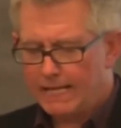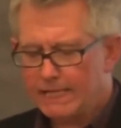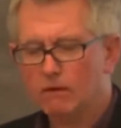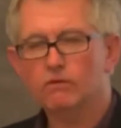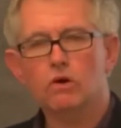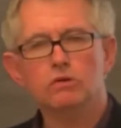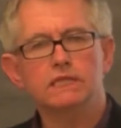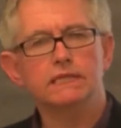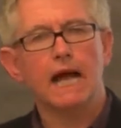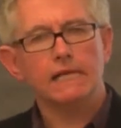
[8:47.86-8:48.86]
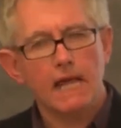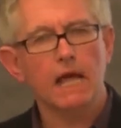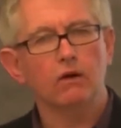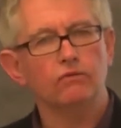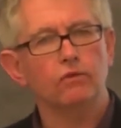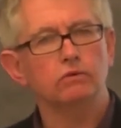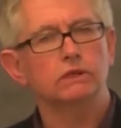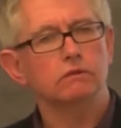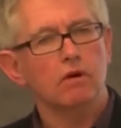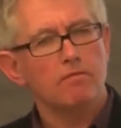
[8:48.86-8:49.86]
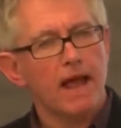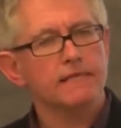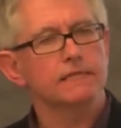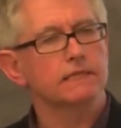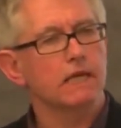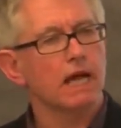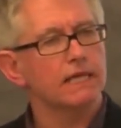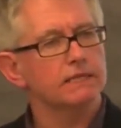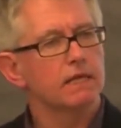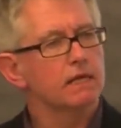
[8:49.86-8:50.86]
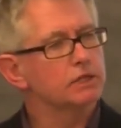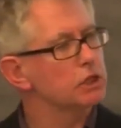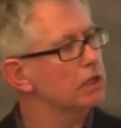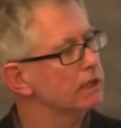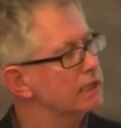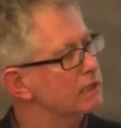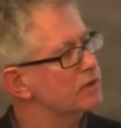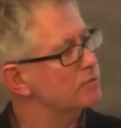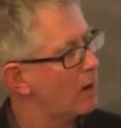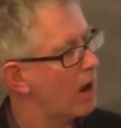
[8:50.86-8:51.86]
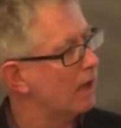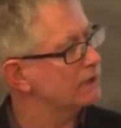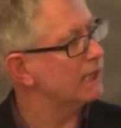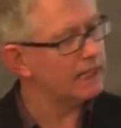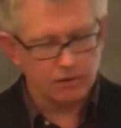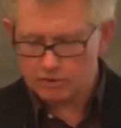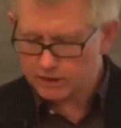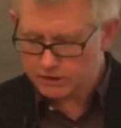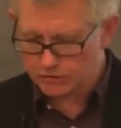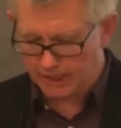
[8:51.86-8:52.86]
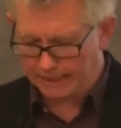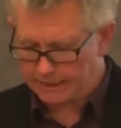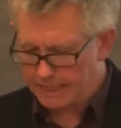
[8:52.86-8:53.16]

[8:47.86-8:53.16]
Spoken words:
Now, of course, it's unhelpful to romanticize journalism's past. I don't want to do that.